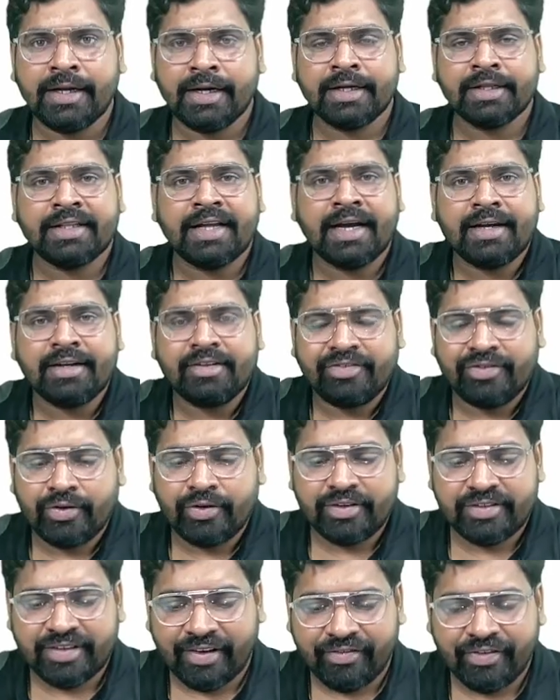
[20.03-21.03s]
that is
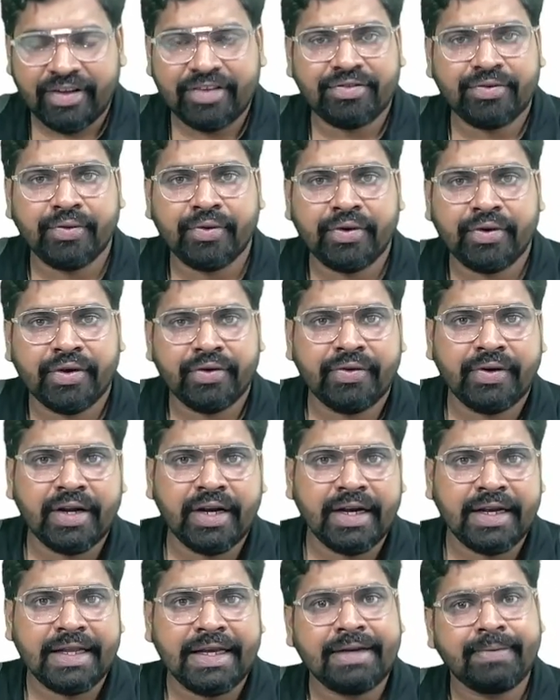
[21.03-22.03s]
not suffice for your
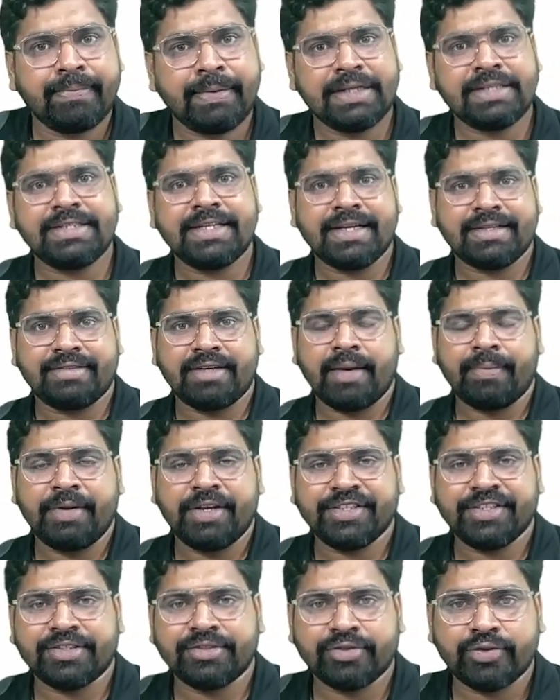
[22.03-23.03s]
NEET PG
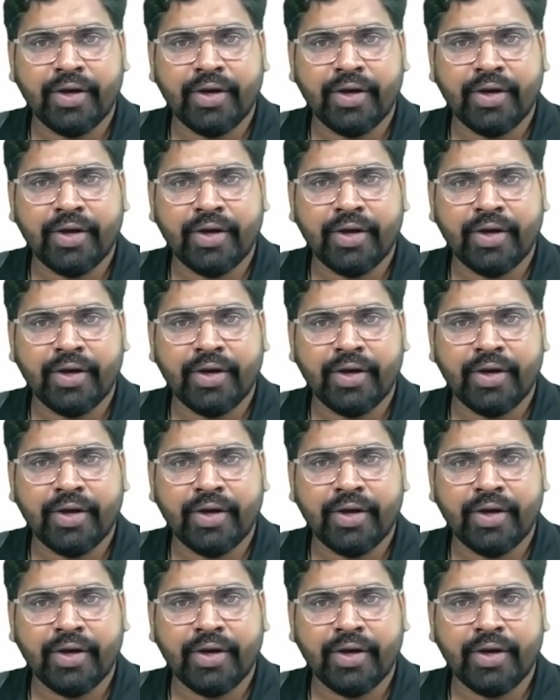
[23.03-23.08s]
examinations.